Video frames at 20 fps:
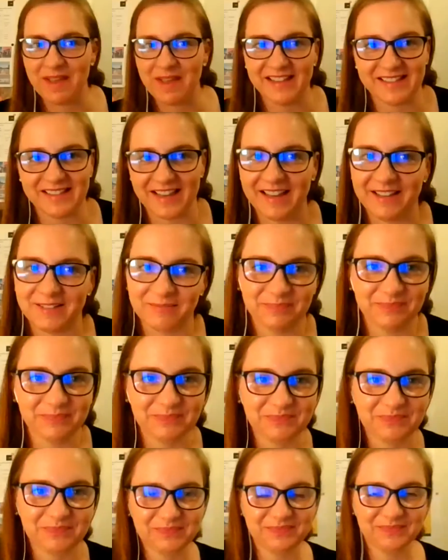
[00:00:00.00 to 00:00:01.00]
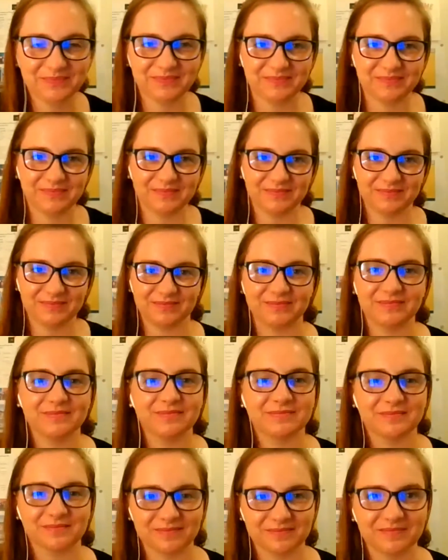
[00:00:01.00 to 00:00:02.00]
And my dad also invested with
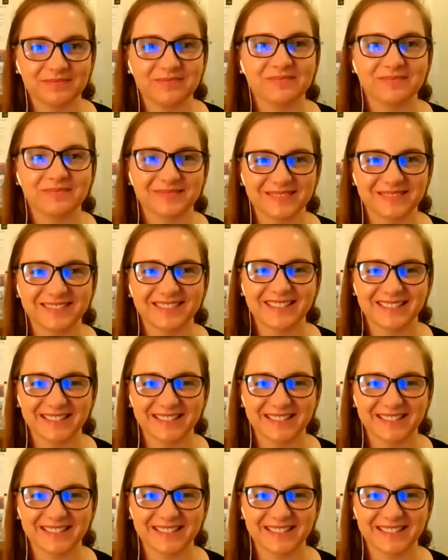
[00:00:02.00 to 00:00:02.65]
us, which was lovely.